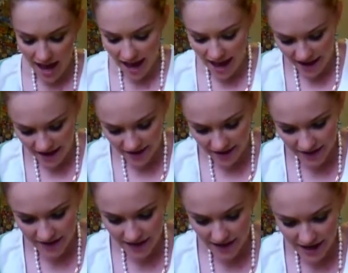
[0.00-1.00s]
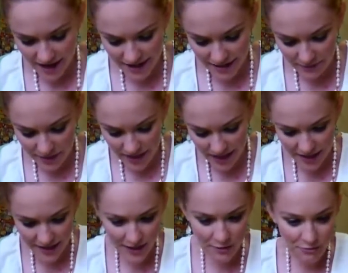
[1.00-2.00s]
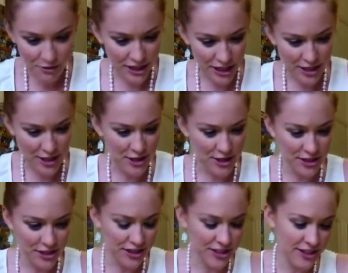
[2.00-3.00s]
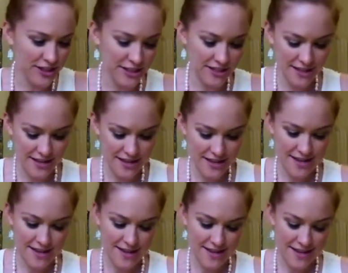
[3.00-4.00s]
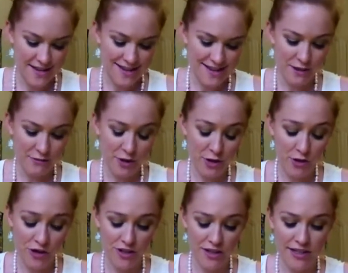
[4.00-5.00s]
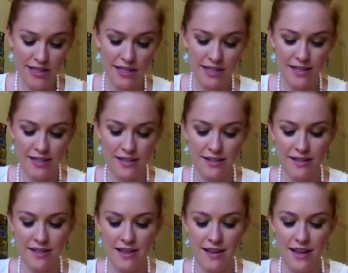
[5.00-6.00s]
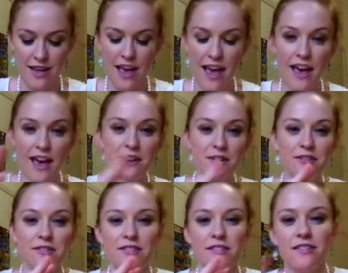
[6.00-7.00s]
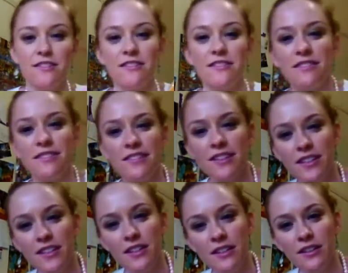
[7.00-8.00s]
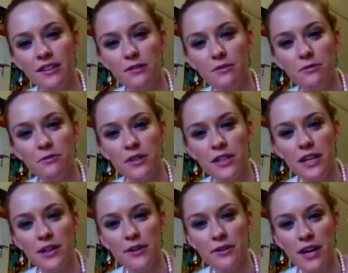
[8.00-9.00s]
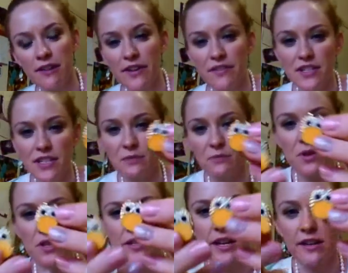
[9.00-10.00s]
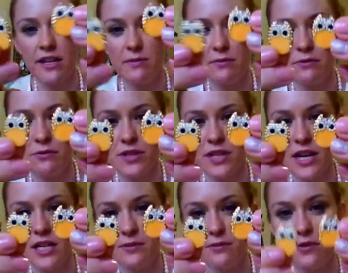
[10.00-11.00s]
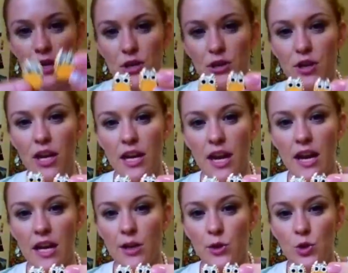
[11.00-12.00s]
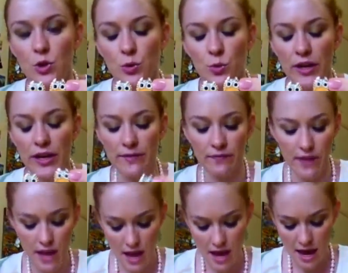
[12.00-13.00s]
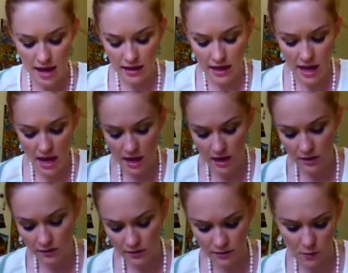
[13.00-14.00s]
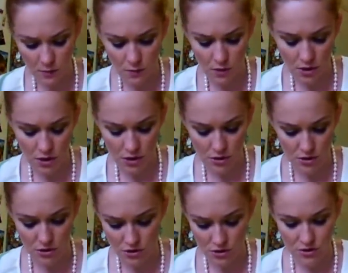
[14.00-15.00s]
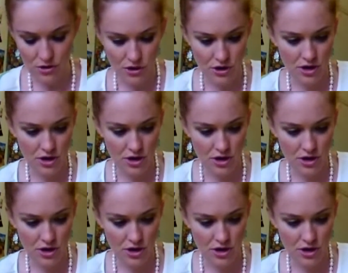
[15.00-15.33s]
And these are really cute. Of course, owls. Little yellow, I've never seen ones like these before. It's hard to find unique owl jewelry. And the owls were